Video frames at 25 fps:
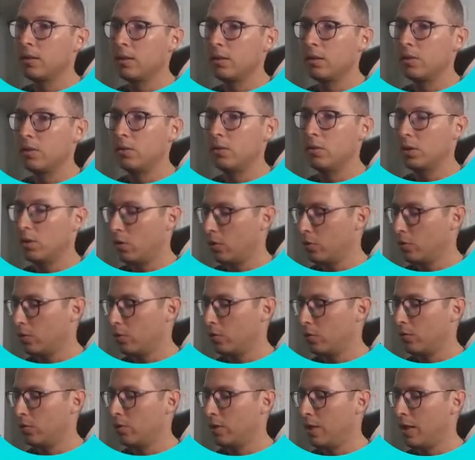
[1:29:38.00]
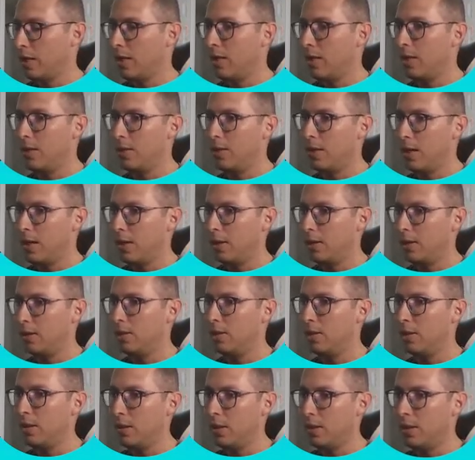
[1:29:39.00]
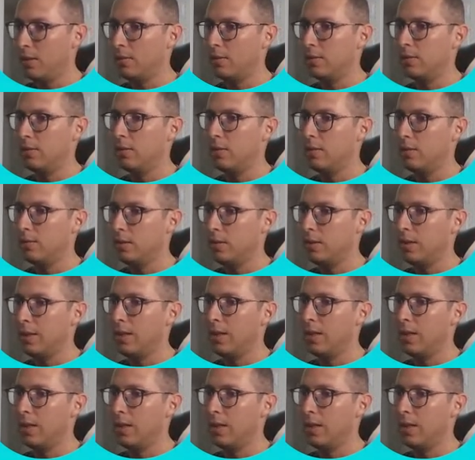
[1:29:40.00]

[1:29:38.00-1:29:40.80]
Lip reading: you can also say that this is an